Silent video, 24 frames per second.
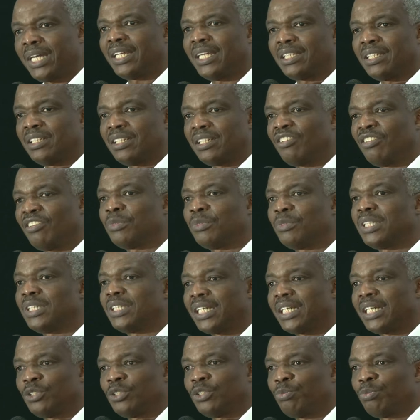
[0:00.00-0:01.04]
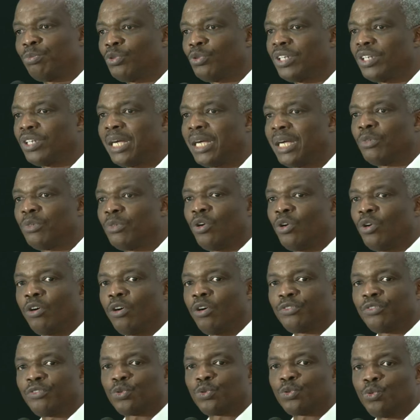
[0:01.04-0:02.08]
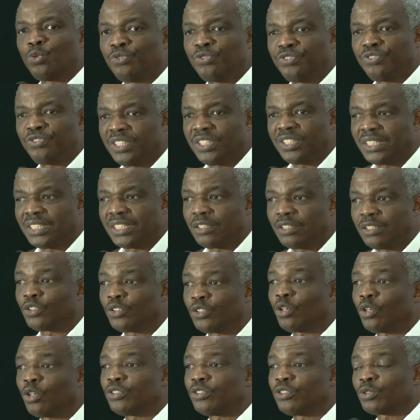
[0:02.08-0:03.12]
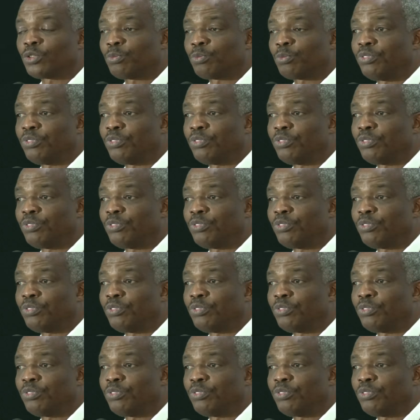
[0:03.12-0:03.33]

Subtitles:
that the government has a program of school feeding, or sorry,